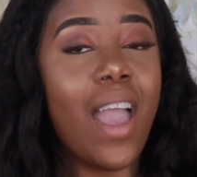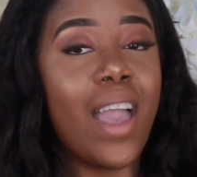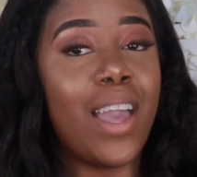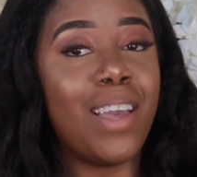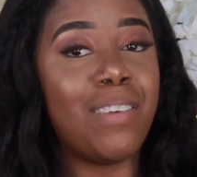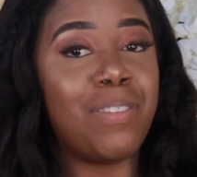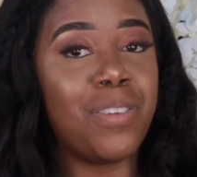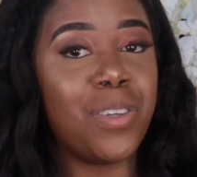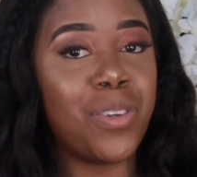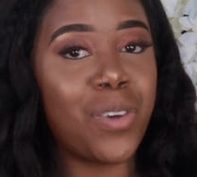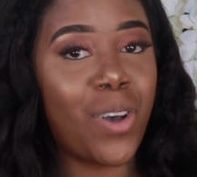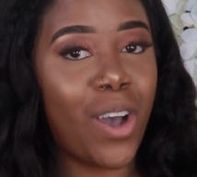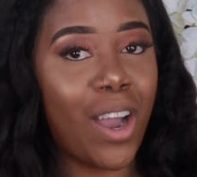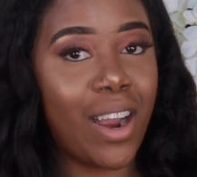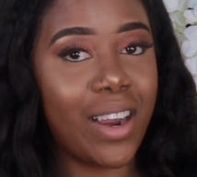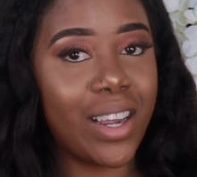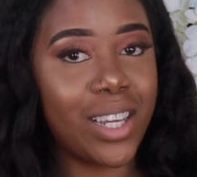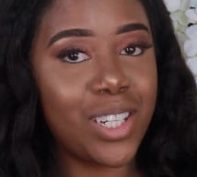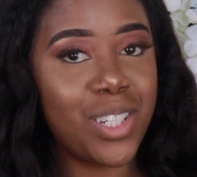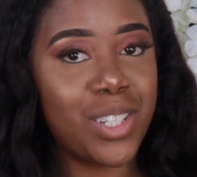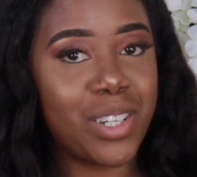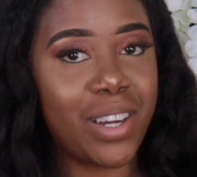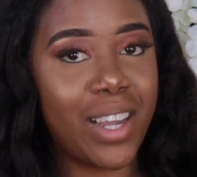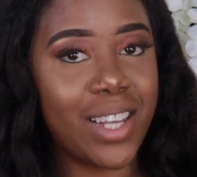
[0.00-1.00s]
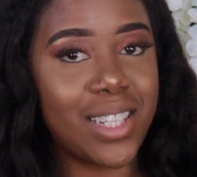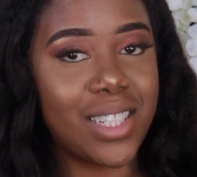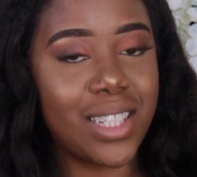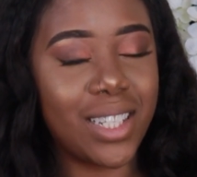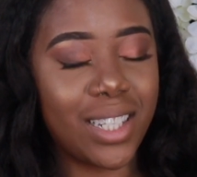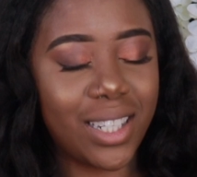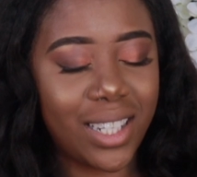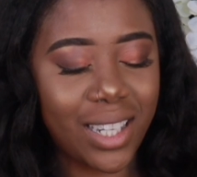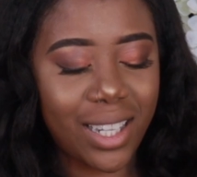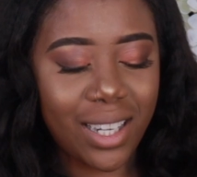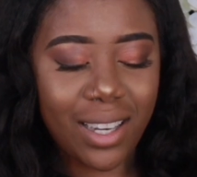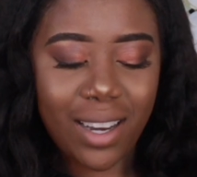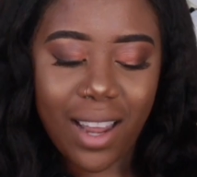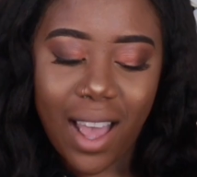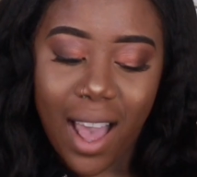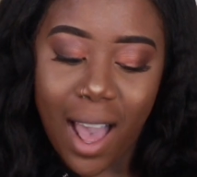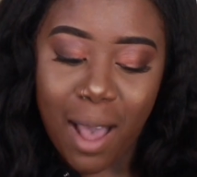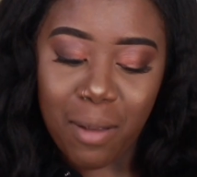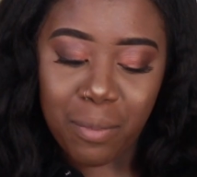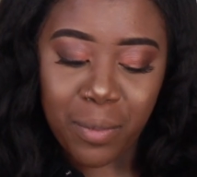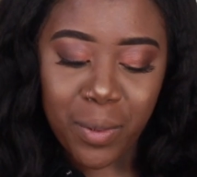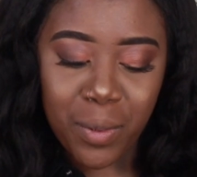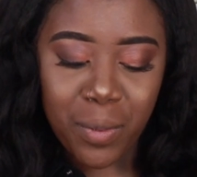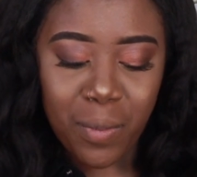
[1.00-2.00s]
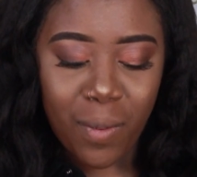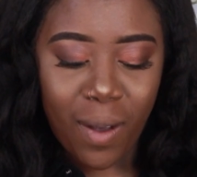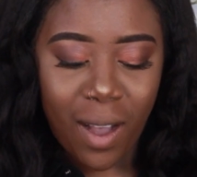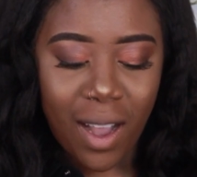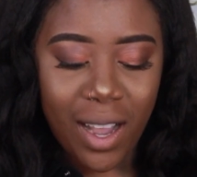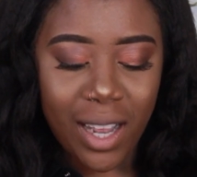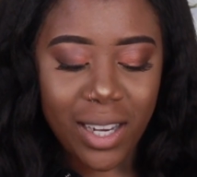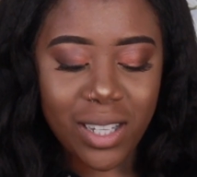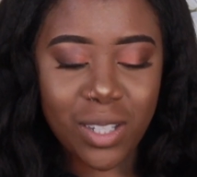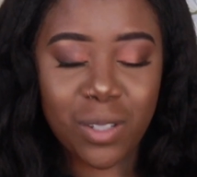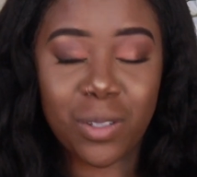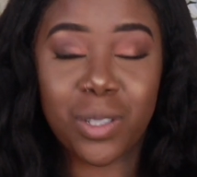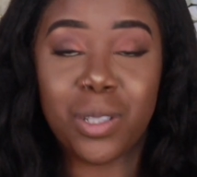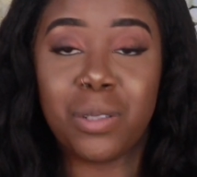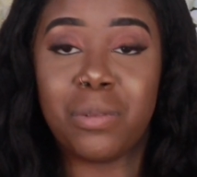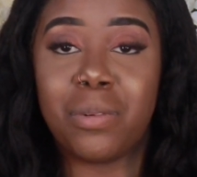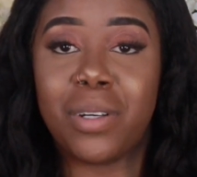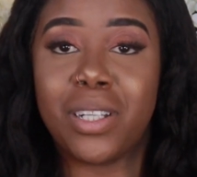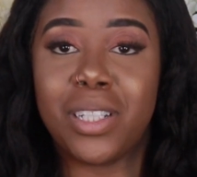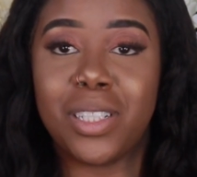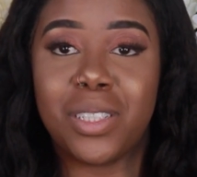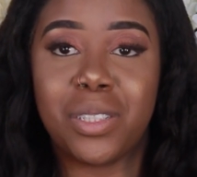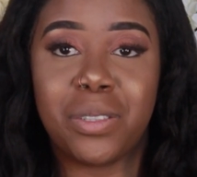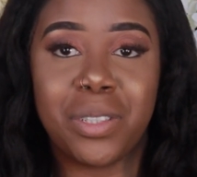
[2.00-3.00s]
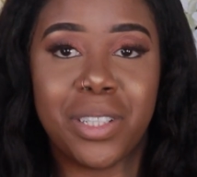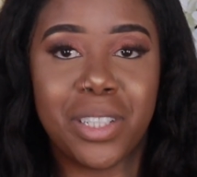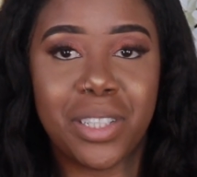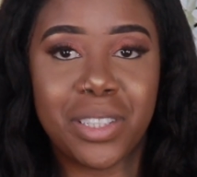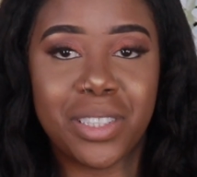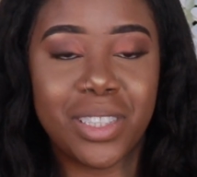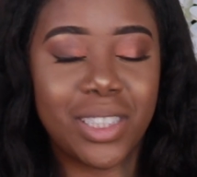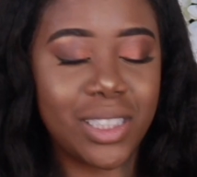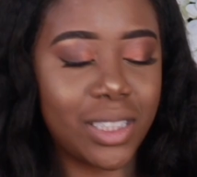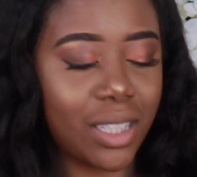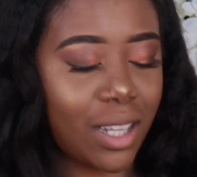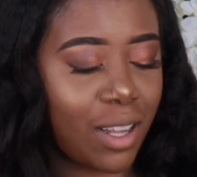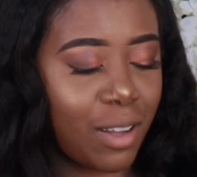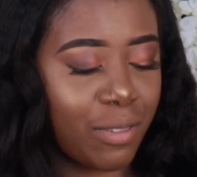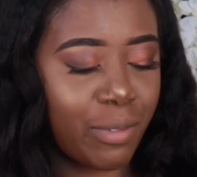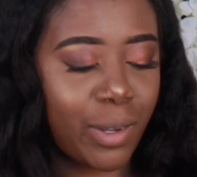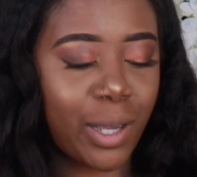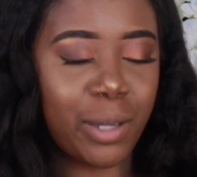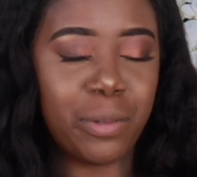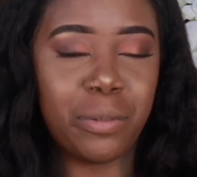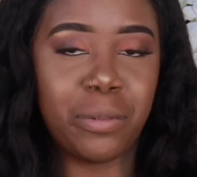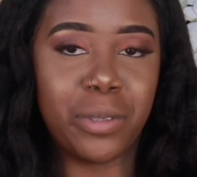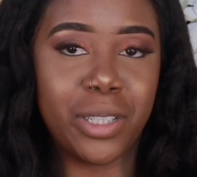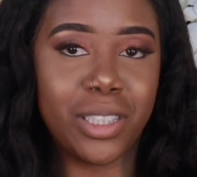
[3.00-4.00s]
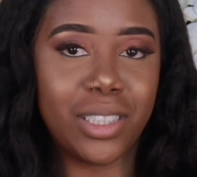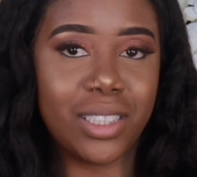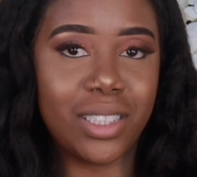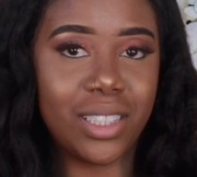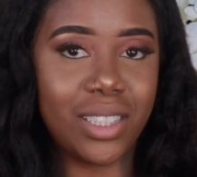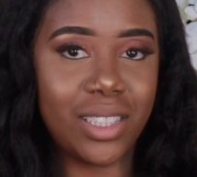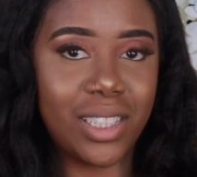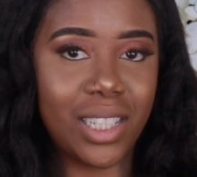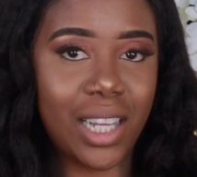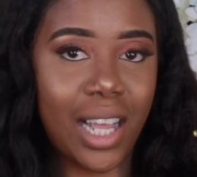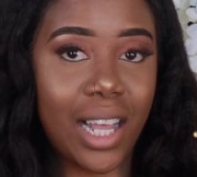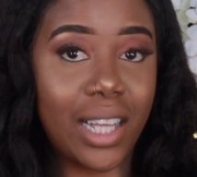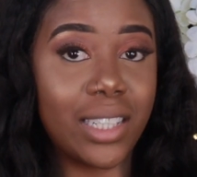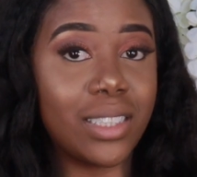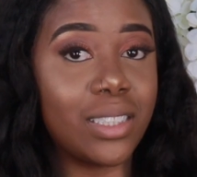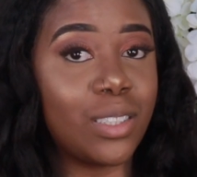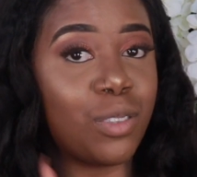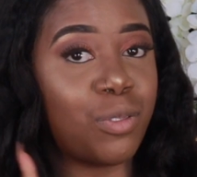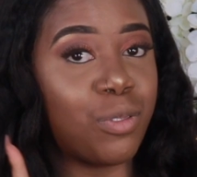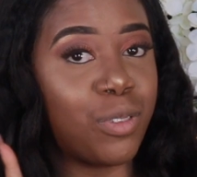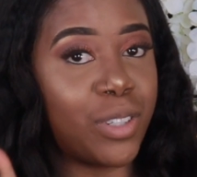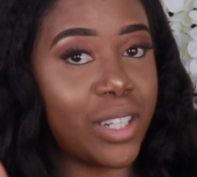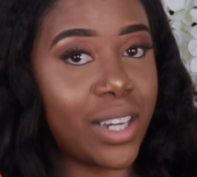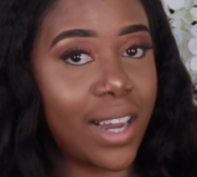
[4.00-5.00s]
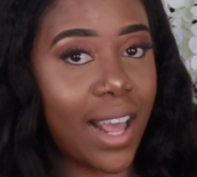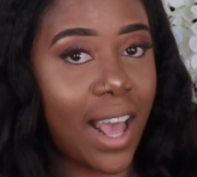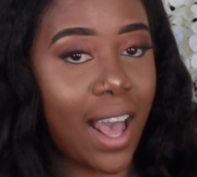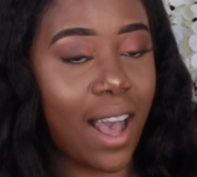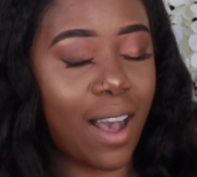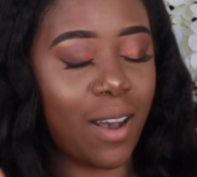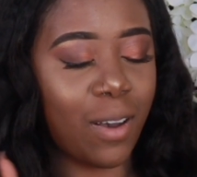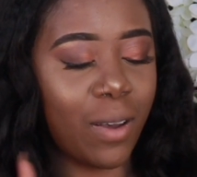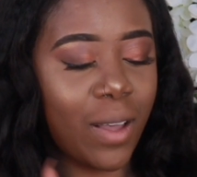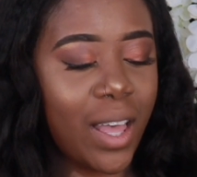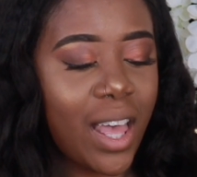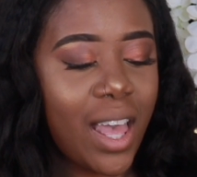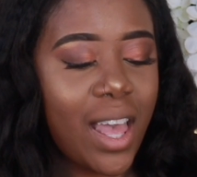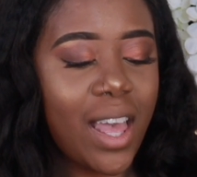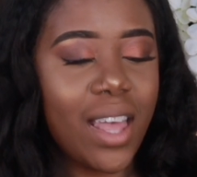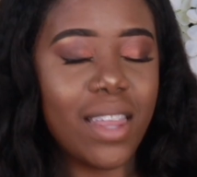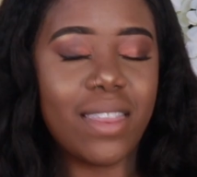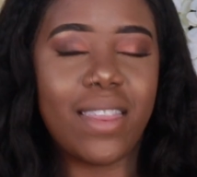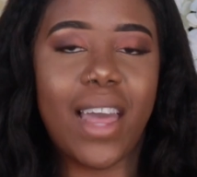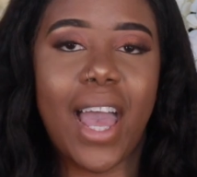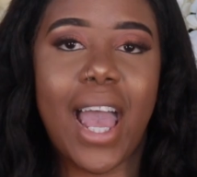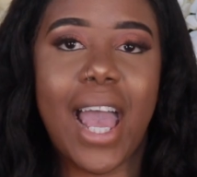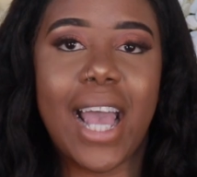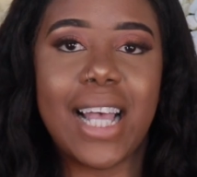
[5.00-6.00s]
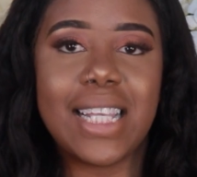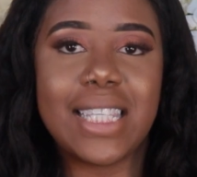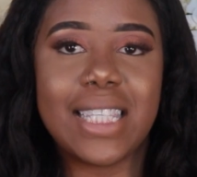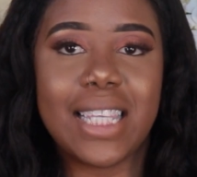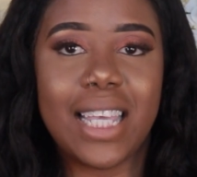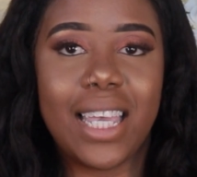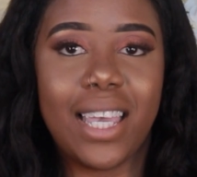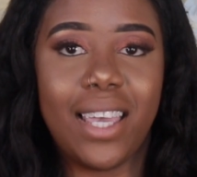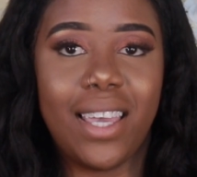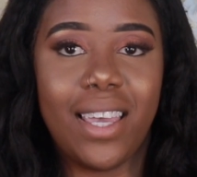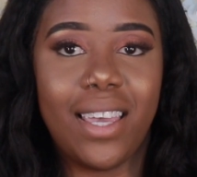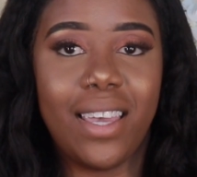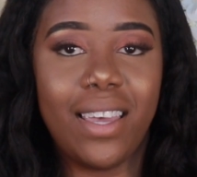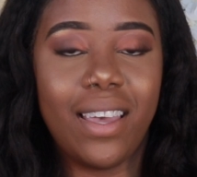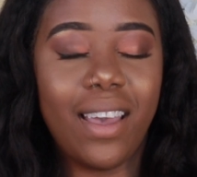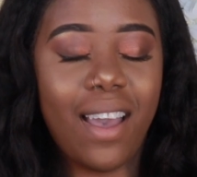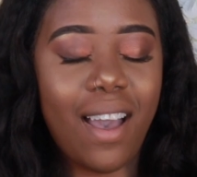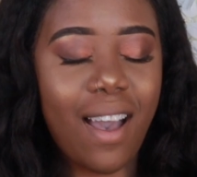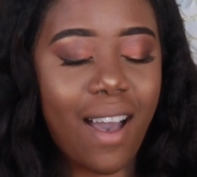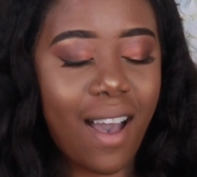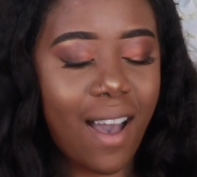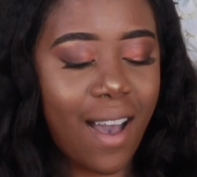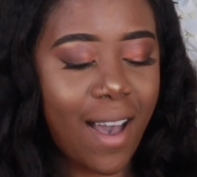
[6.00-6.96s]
If you are interested in the Apple Watch or you want to treat yourself, I would suggest for now the SE.